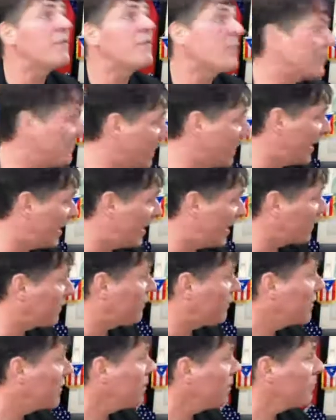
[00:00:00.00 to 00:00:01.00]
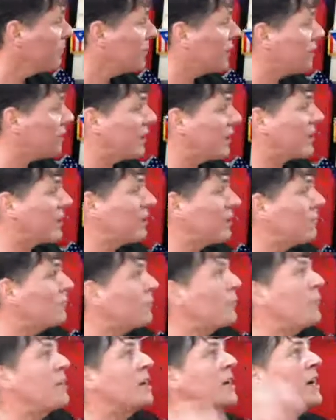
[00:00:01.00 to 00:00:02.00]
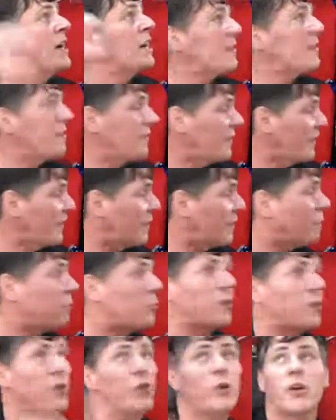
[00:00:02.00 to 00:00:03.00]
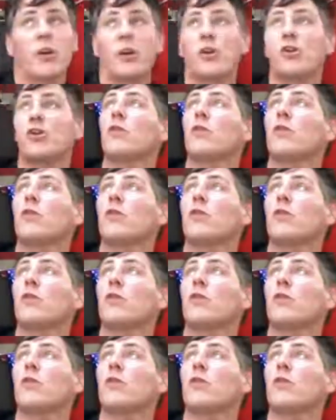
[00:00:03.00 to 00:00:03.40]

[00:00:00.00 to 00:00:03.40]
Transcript: these addicts, because they come from a condescending point. You could choose